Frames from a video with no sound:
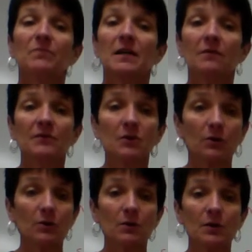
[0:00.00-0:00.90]
If
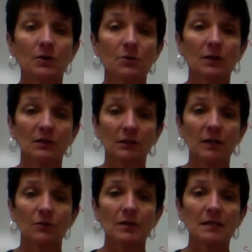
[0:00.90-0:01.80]
you as a
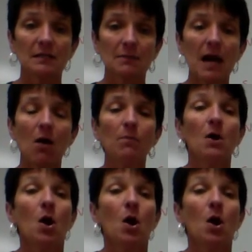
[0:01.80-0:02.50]
leader need some help